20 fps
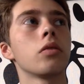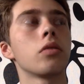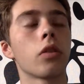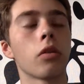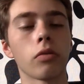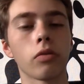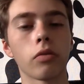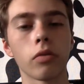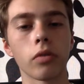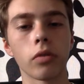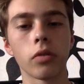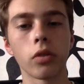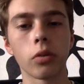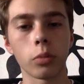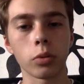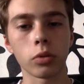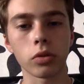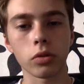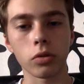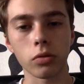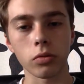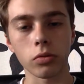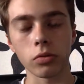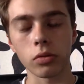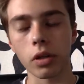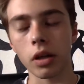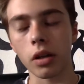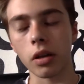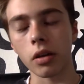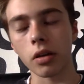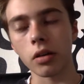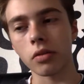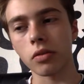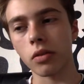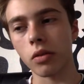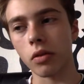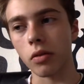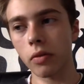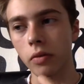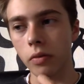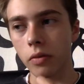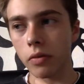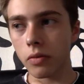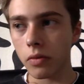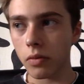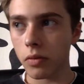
going for a normal school day. So